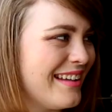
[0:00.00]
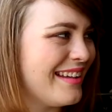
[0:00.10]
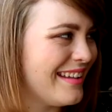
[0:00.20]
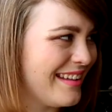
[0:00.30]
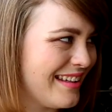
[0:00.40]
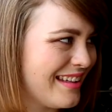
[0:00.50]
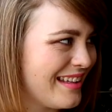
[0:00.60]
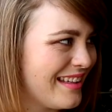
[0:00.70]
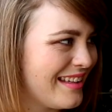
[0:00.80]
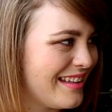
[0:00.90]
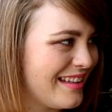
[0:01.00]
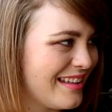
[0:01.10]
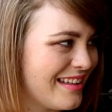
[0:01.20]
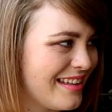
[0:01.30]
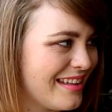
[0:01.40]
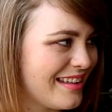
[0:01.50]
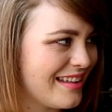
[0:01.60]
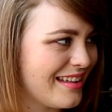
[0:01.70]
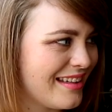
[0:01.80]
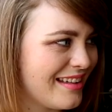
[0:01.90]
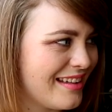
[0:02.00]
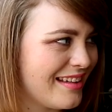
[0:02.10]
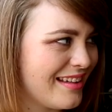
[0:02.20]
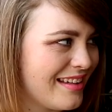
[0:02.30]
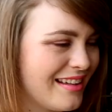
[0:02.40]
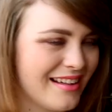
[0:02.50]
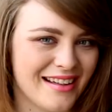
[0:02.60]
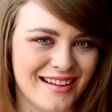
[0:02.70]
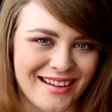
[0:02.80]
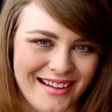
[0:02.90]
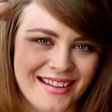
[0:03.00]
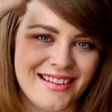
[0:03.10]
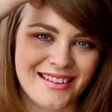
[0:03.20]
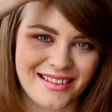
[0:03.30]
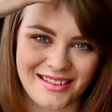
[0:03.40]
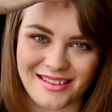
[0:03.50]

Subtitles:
[no speech]